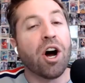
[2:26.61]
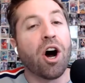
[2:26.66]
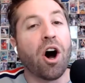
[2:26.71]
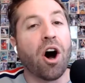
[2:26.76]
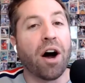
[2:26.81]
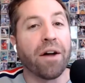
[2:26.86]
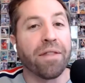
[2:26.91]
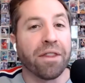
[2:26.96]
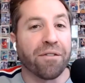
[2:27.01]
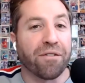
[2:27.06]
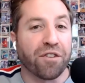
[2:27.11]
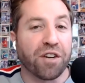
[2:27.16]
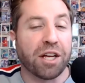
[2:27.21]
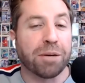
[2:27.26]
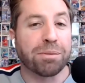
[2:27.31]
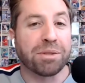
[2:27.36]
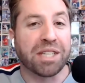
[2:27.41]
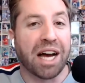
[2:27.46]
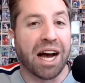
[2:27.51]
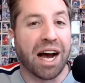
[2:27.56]
On the flip
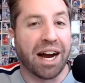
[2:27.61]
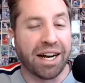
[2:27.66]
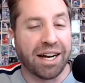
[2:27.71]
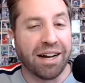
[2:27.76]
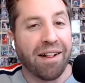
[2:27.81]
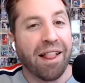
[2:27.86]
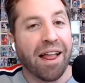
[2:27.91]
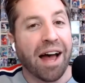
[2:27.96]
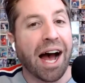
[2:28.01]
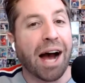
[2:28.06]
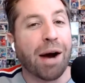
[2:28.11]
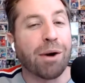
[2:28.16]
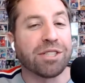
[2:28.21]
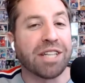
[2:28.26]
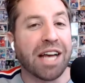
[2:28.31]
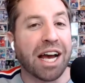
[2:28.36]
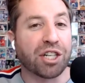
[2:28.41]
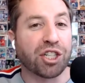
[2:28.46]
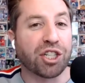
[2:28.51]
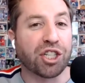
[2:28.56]
side, I was
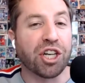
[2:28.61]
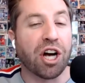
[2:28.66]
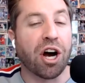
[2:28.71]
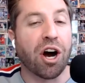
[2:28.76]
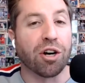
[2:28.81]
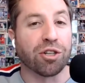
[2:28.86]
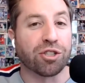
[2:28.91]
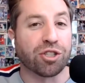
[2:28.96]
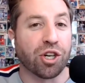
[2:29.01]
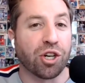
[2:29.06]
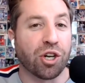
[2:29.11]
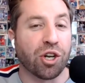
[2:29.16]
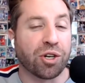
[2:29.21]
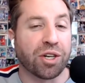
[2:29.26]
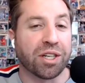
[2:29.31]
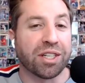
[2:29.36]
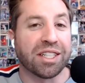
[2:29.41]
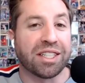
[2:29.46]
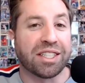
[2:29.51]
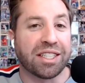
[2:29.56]
actually also
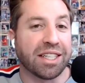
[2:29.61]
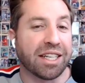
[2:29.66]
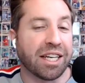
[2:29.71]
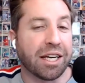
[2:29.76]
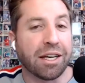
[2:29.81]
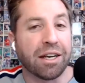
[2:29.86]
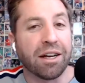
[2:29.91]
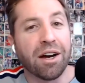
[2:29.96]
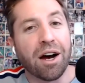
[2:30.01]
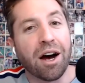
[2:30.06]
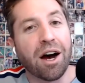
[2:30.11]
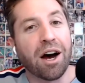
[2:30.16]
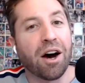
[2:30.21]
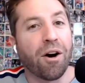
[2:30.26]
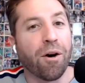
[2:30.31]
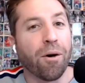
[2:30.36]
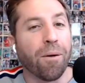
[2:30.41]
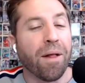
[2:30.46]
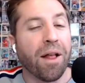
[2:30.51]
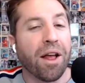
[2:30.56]
looking to see,
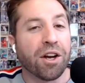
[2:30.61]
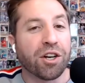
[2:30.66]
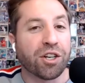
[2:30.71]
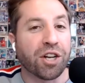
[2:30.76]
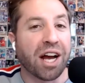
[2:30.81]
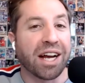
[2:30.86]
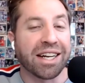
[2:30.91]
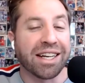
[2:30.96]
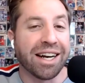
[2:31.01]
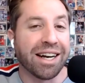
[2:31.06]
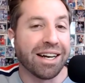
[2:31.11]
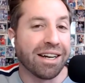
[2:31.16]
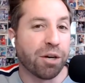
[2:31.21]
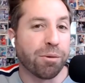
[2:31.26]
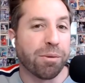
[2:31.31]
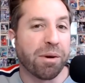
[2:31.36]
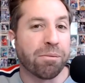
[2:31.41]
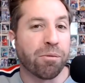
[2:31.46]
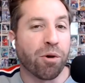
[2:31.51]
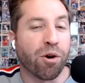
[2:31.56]
oh, could I get a little
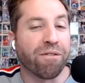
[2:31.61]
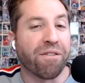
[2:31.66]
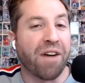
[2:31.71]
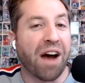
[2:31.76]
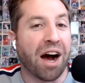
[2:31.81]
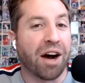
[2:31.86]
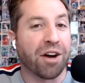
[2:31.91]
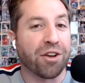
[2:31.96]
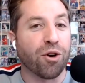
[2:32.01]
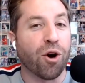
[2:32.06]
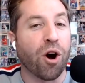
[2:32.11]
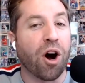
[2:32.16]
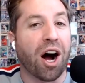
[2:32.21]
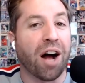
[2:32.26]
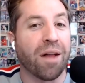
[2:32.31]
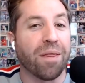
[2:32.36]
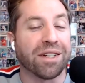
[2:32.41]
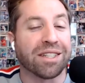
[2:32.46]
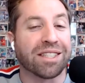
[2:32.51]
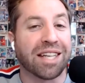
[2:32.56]
bit more value
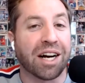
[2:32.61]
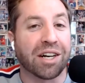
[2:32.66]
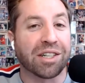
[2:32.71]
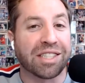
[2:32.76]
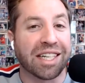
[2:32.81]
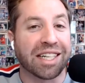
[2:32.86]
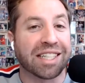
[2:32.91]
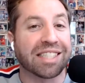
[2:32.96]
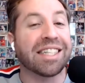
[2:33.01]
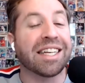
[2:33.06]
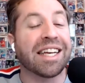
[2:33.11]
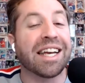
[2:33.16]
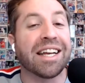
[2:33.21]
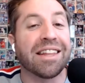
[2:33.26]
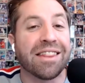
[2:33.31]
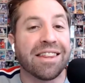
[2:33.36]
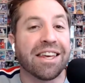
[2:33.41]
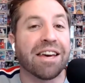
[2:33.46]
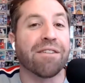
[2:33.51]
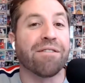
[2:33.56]
on the Celtics
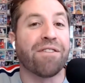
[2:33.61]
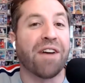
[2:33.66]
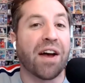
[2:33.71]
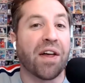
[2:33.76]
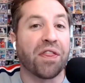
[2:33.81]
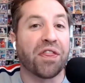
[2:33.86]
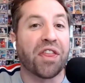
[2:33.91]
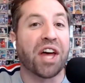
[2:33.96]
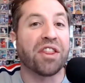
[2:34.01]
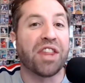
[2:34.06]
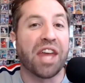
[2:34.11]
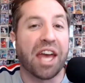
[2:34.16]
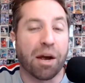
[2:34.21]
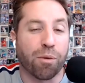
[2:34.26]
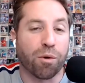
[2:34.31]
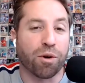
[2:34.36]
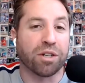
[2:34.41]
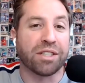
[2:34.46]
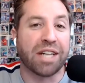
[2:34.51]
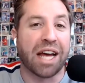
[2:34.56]
in the event that they
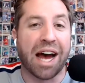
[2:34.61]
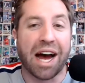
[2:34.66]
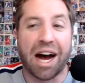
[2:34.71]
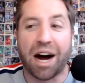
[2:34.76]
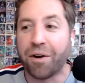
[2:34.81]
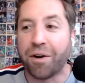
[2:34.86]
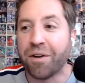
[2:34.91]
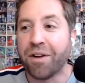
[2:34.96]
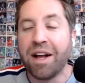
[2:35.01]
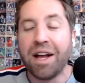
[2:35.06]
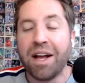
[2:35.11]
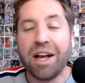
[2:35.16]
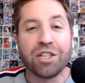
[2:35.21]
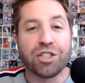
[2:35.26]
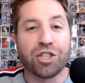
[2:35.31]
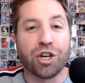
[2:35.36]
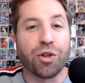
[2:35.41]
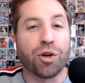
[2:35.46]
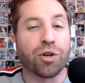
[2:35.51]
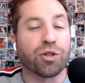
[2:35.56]
were down?
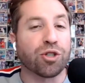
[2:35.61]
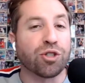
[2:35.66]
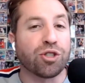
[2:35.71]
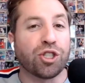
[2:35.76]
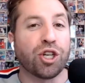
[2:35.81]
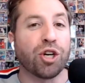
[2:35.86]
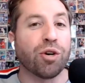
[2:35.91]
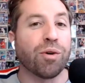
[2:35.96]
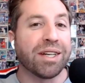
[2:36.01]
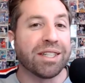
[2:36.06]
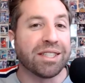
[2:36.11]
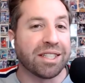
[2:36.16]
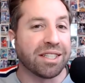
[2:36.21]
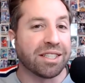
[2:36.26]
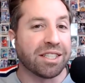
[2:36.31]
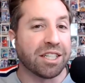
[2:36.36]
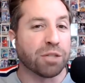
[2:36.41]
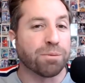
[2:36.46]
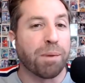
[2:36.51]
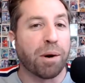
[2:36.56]
So those are two
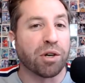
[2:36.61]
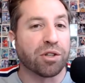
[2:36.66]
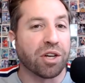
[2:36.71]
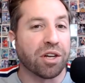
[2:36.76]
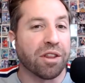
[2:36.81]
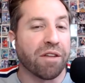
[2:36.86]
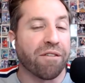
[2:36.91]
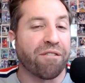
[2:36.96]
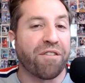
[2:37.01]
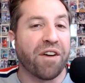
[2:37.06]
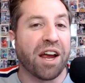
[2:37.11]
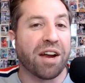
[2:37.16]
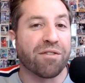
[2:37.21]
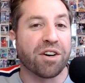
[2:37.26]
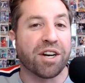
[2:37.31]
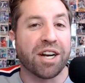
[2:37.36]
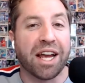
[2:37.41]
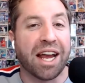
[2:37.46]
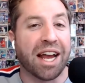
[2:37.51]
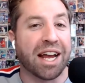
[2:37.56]
instances, both on the
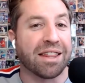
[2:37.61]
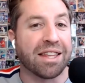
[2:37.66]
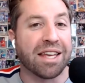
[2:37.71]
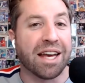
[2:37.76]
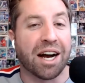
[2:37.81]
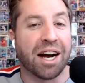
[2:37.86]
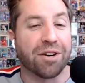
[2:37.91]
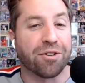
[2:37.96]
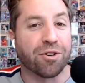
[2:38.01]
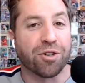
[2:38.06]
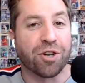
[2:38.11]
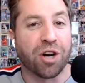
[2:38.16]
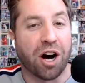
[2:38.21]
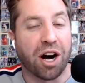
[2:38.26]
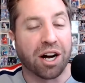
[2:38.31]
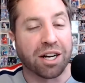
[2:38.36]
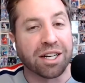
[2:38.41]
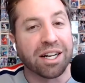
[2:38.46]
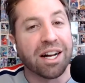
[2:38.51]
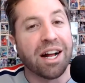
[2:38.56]
favorite and the
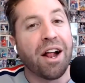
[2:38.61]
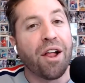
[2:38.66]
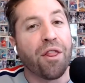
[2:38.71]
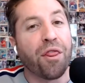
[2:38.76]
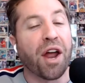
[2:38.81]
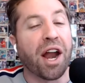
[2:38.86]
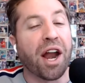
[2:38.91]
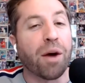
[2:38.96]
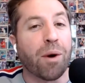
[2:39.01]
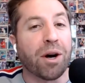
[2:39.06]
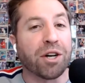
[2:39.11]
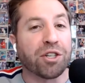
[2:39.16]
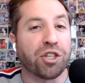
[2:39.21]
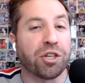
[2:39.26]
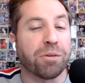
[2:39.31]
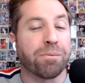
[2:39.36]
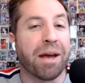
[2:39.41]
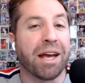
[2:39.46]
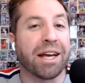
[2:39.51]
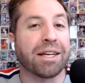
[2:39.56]
underdog, that I want you to
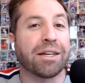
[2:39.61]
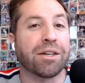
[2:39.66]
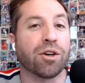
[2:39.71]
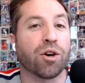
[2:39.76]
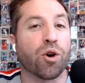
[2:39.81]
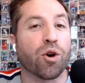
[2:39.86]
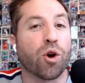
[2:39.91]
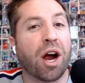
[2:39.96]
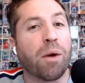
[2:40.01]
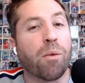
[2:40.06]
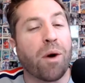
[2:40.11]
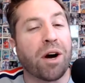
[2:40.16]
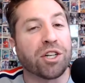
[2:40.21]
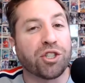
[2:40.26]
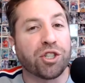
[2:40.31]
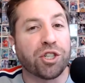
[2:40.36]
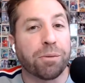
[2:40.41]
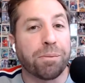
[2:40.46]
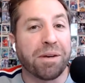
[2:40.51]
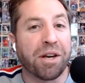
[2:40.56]
make, or I want
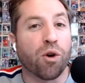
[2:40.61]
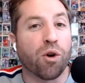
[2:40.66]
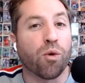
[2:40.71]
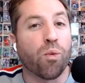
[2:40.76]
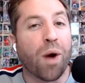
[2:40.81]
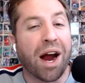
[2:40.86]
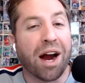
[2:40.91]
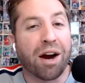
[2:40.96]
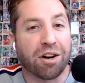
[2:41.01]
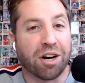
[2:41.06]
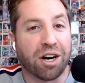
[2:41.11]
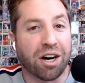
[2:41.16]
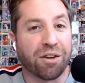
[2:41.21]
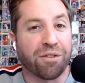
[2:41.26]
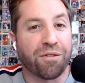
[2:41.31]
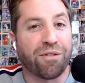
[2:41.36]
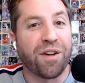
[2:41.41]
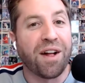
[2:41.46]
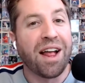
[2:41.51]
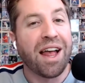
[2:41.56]
you to be aware
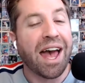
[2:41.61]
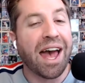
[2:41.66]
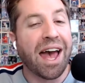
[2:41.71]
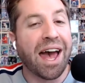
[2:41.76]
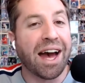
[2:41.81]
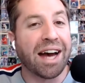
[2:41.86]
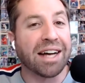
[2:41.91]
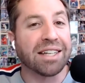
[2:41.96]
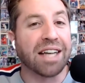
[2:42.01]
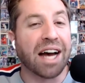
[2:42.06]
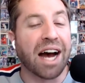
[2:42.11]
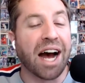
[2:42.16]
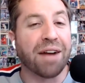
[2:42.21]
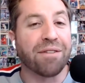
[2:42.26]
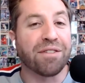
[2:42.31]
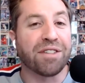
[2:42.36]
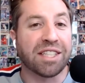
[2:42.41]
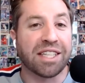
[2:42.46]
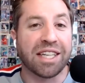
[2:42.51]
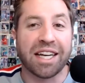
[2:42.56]
of, as I've
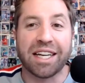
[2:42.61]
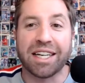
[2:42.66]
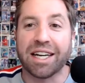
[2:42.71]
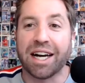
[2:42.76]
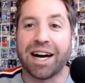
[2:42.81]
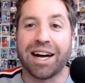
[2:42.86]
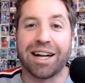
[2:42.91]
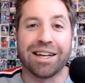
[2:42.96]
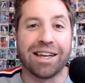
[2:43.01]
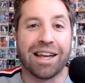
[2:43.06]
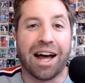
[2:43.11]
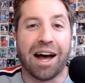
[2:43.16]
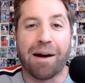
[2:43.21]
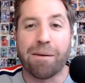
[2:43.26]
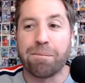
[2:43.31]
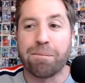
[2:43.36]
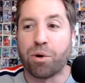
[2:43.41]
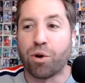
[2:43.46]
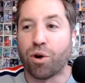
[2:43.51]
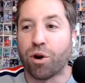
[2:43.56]
seen a lot
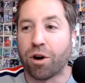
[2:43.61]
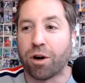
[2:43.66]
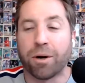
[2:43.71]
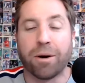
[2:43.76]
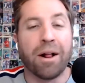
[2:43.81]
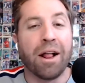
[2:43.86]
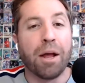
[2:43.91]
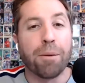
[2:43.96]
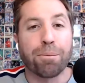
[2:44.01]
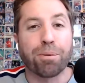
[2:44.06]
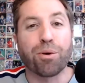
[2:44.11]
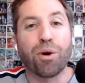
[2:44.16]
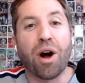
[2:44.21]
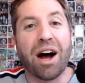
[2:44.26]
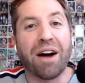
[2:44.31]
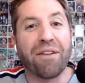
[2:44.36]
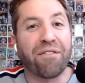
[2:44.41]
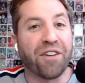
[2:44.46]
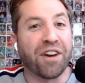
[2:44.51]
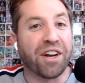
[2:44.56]
more
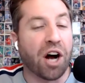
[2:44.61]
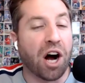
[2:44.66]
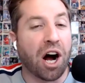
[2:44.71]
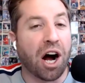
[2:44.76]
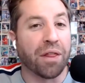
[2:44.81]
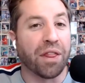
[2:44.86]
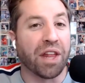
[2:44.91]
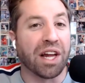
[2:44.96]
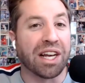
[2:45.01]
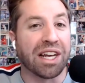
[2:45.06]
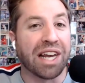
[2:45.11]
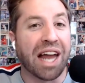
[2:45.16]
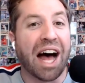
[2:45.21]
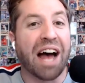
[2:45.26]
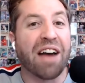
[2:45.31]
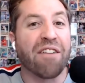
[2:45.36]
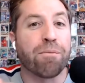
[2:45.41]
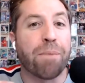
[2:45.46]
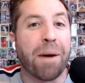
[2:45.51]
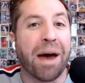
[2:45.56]
profit on the
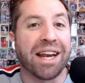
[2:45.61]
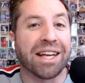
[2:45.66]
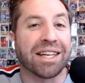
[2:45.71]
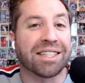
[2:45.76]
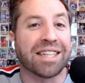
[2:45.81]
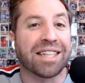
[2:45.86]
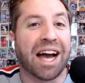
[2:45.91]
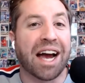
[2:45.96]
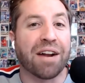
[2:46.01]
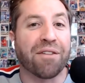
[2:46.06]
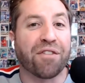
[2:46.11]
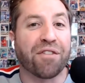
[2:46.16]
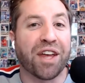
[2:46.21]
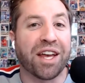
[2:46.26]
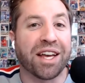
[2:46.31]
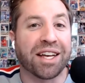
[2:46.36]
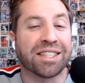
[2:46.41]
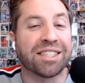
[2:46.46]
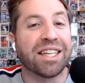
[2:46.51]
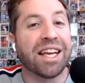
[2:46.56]
live betting side of
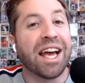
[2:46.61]
things